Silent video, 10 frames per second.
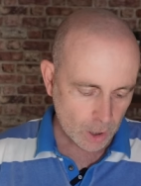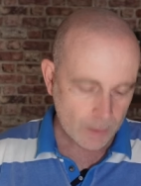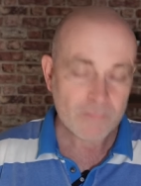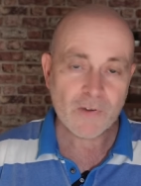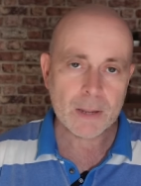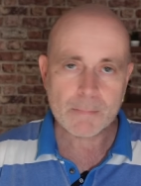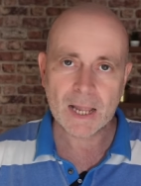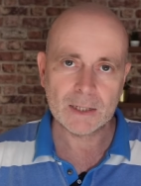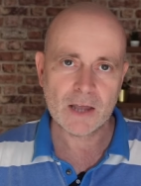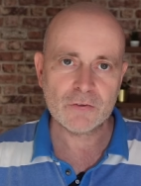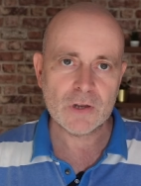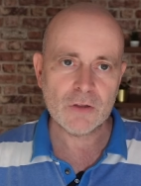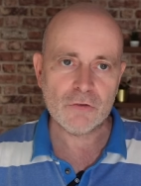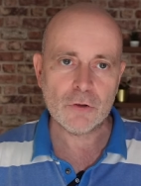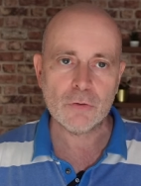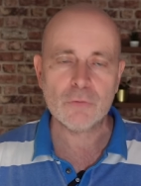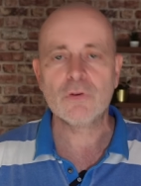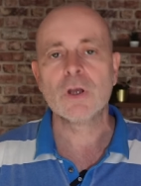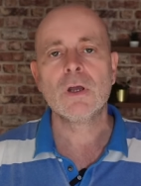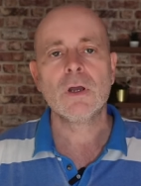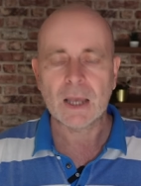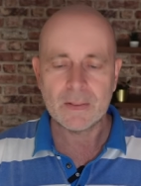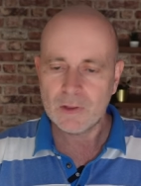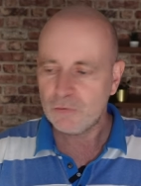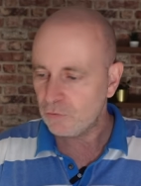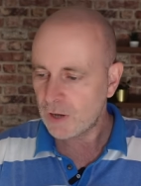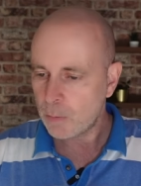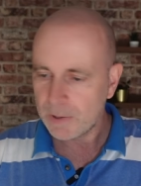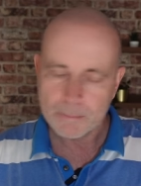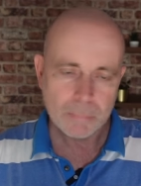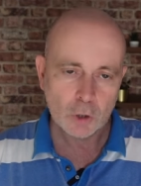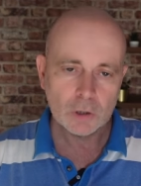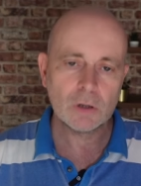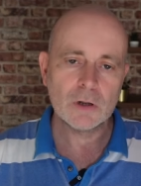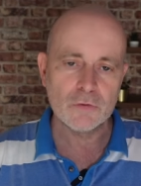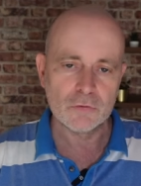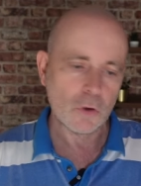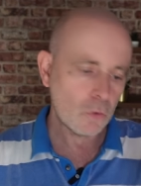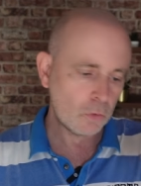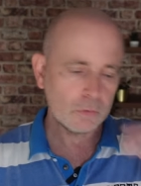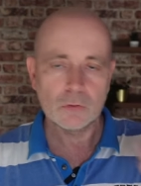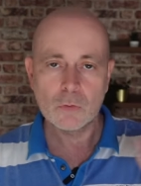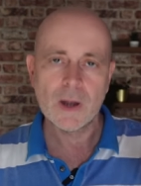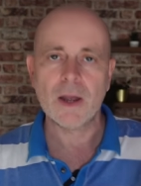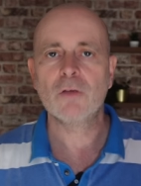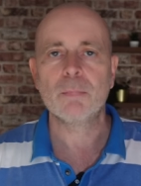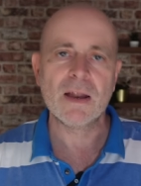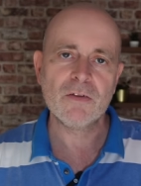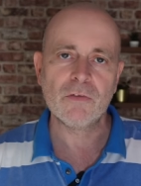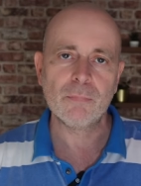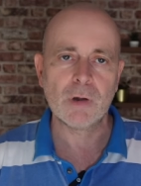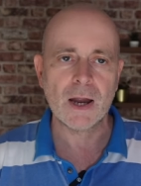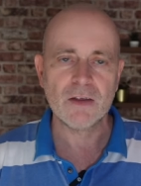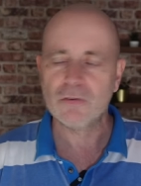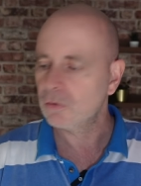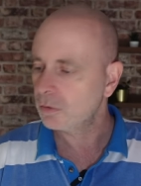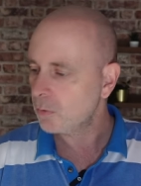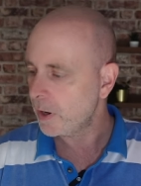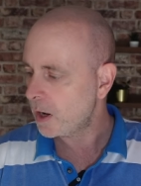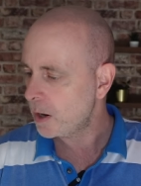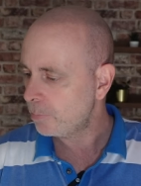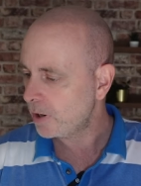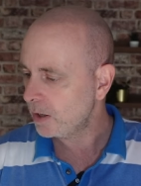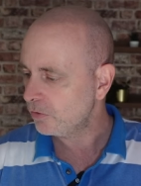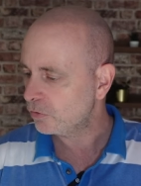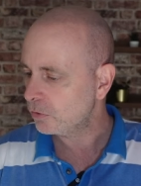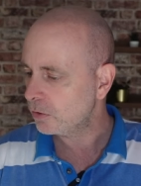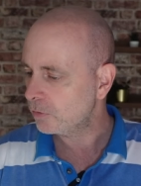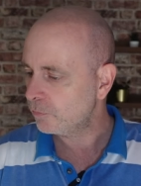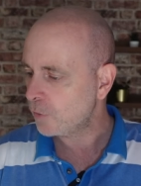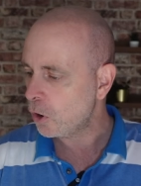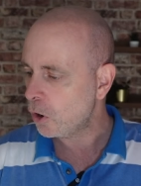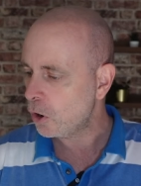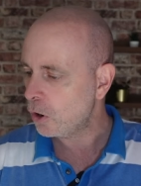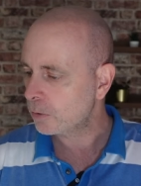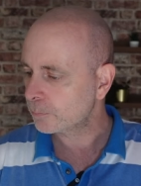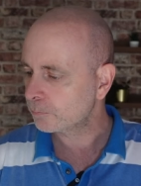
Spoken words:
And very mild acid is used. And this is now being bottled and sold quite expensive price, quite high price for